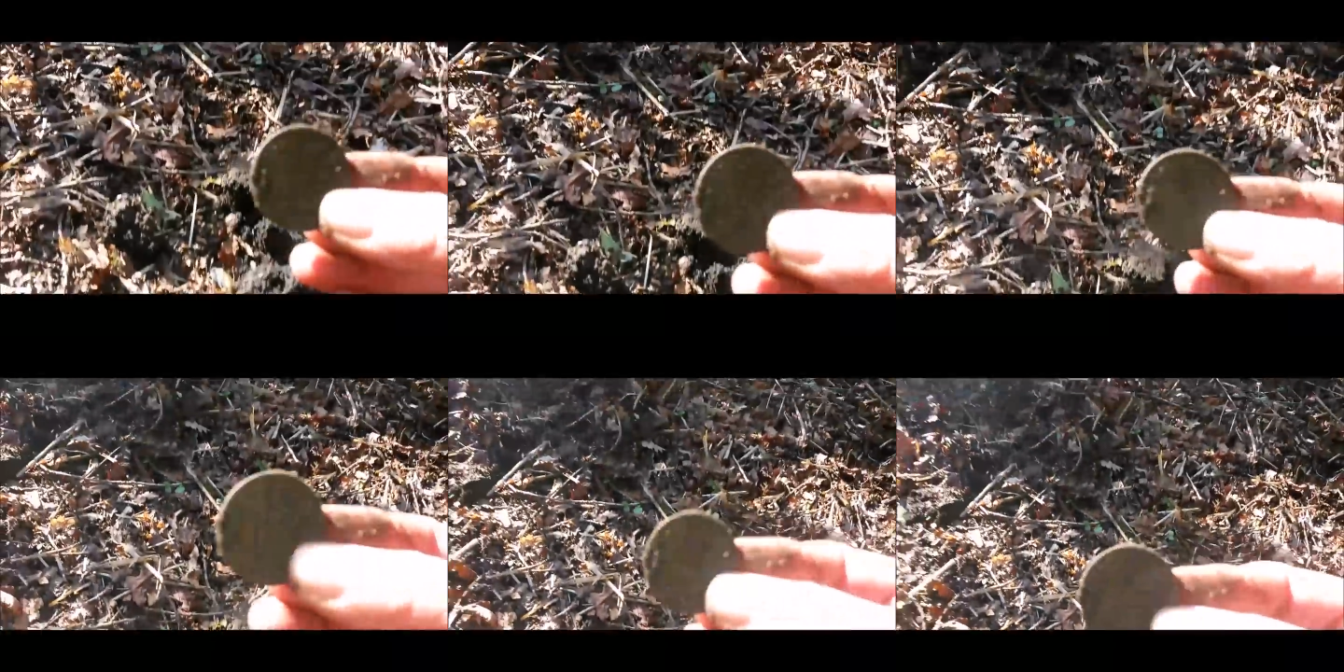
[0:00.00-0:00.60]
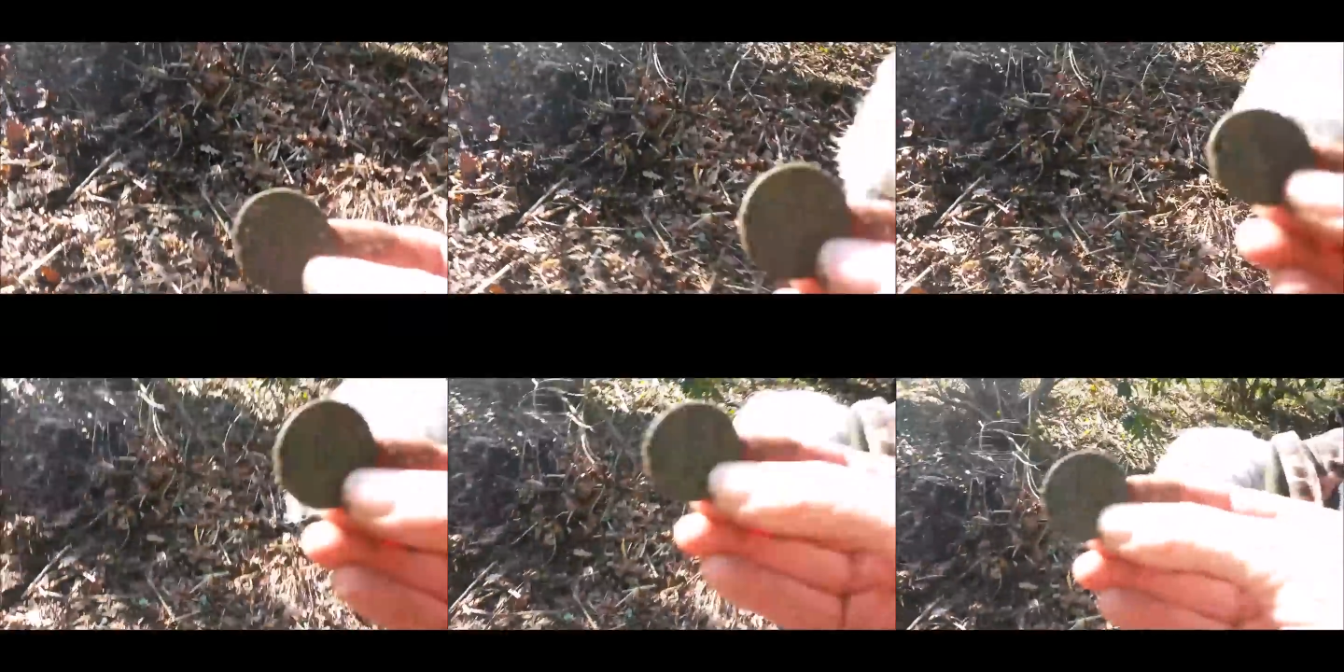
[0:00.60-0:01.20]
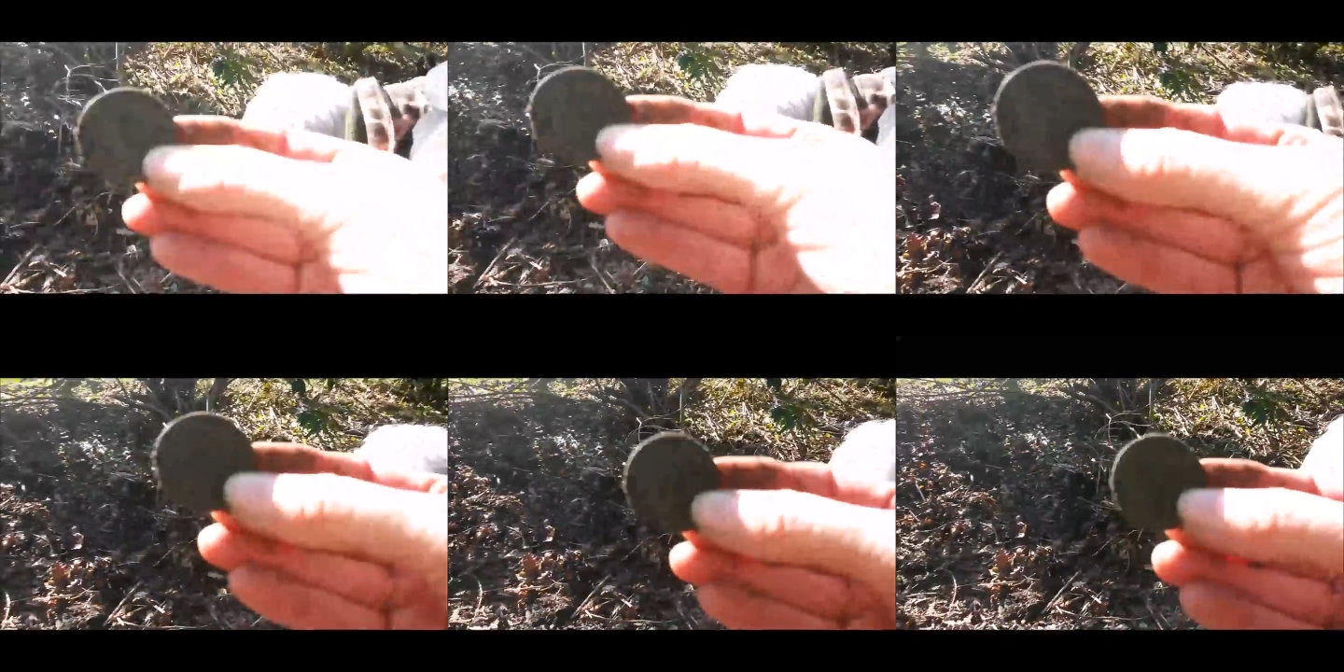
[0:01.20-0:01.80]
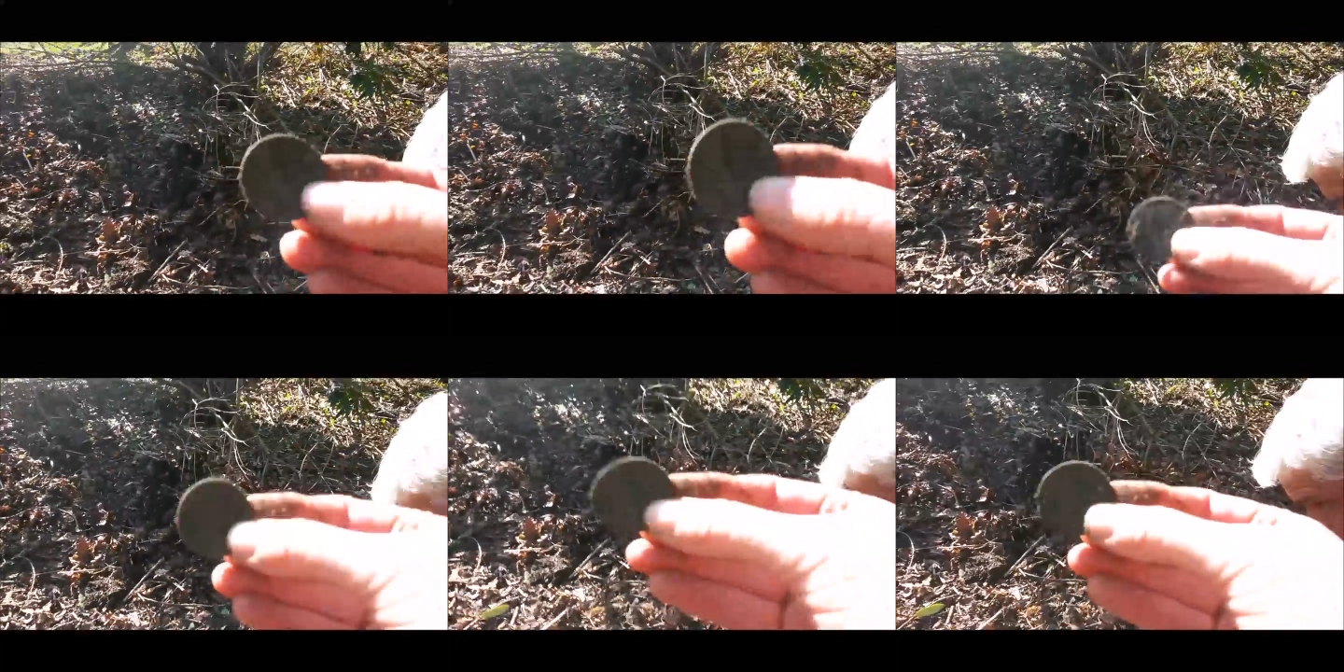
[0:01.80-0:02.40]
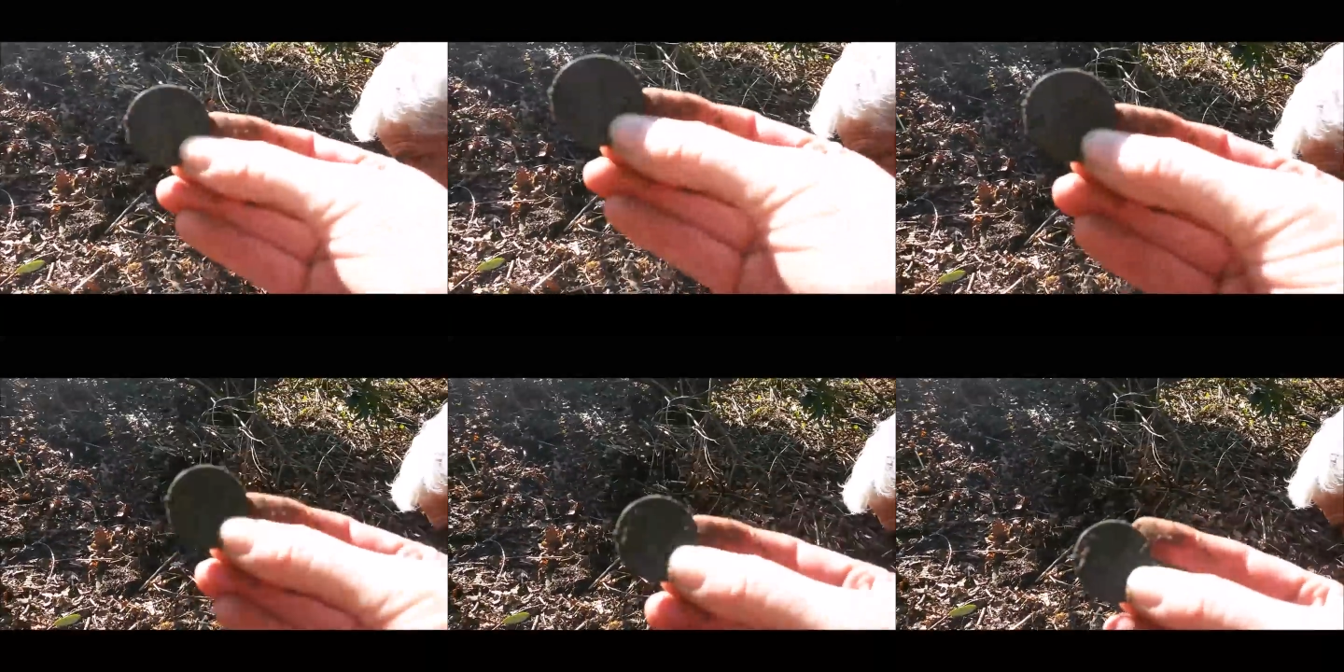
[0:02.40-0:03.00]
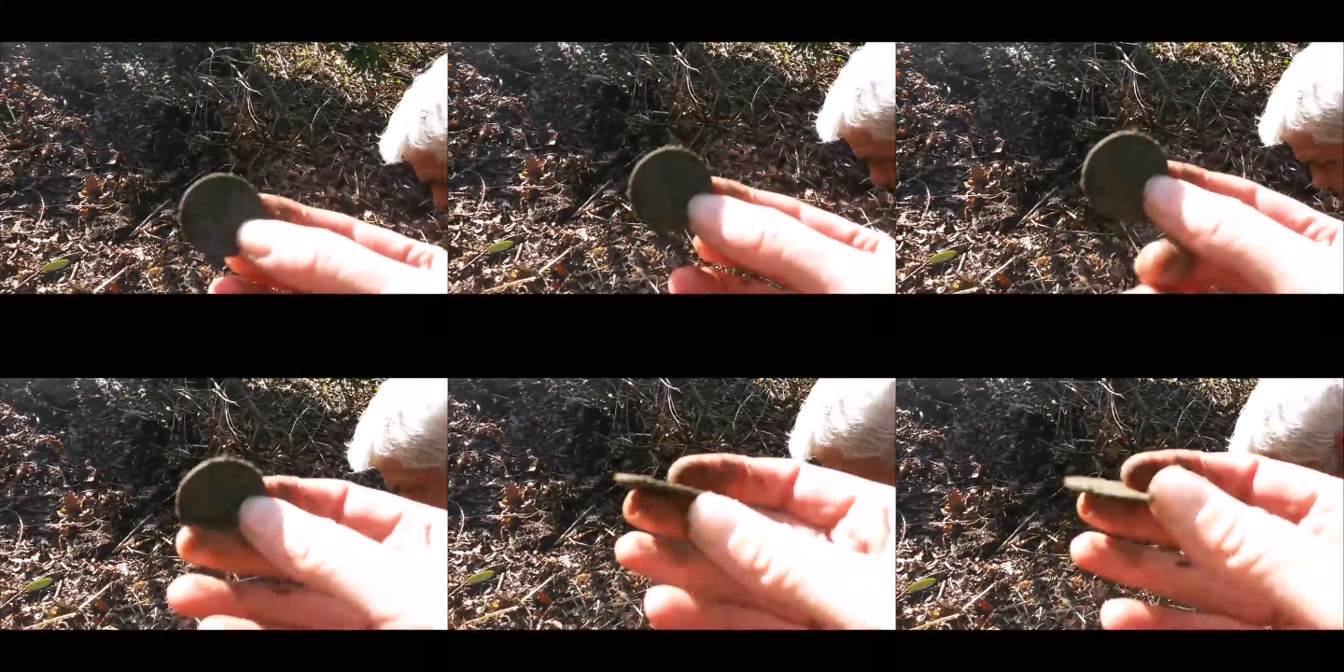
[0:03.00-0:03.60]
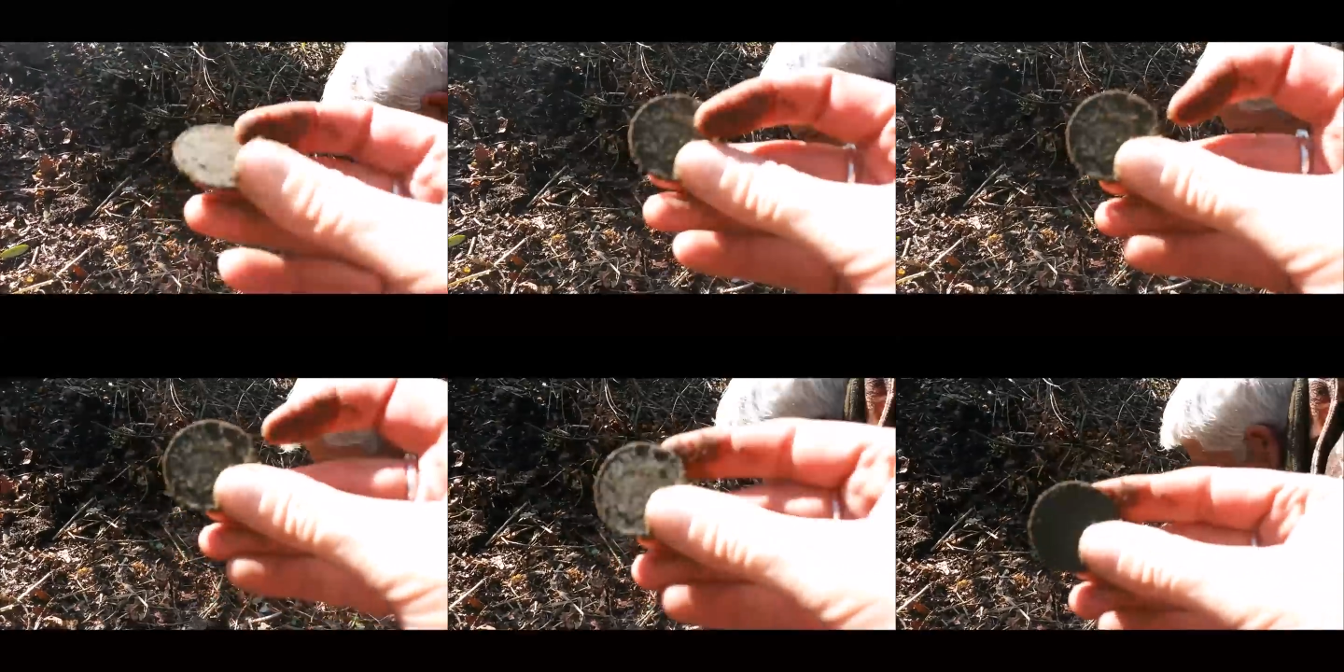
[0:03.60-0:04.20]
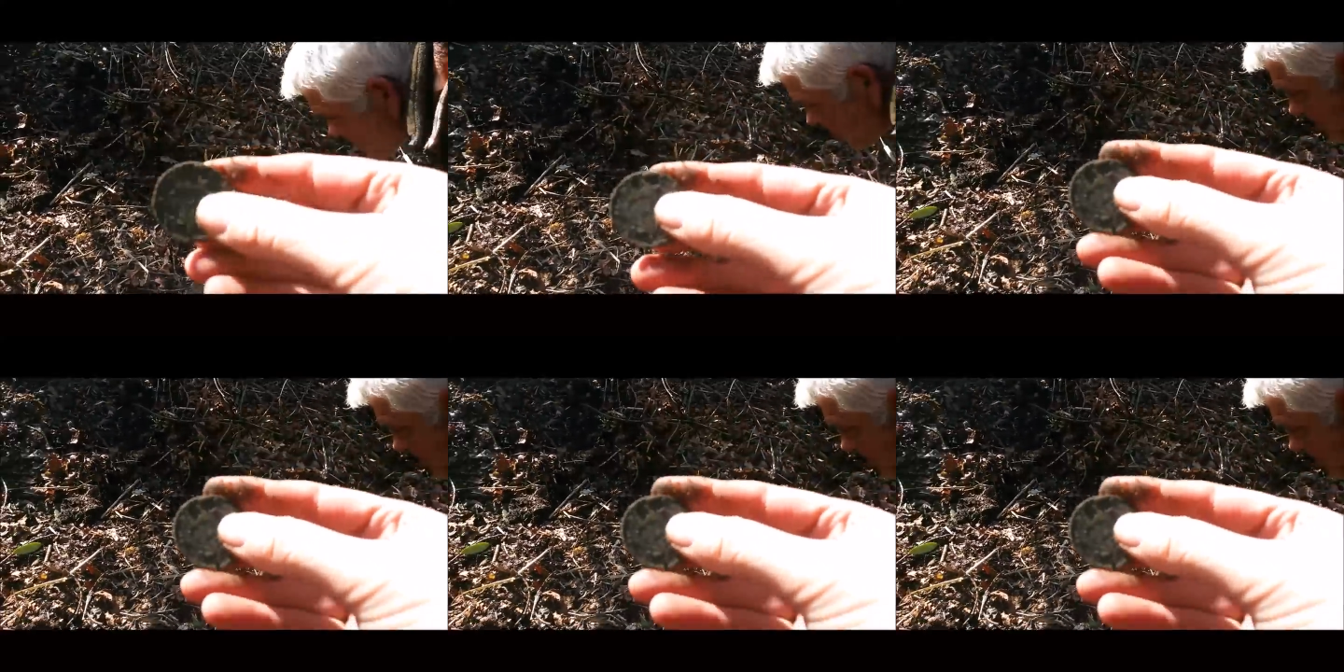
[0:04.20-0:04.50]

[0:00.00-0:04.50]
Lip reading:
(no speaker visible)